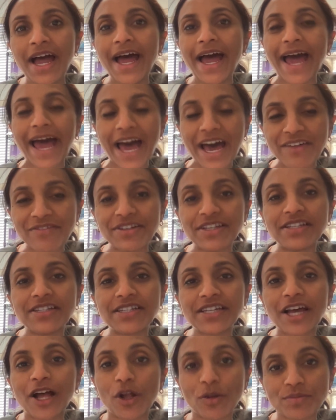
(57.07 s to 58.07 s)
haven't
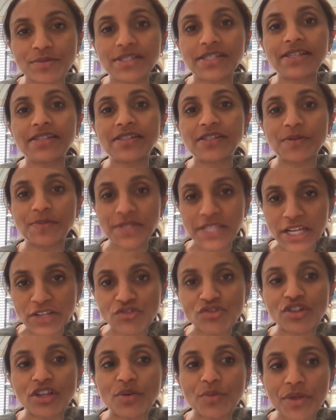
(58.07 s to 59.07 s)
helped
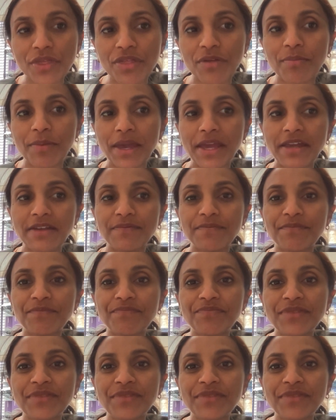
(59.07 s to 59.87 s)
substantially with the pain.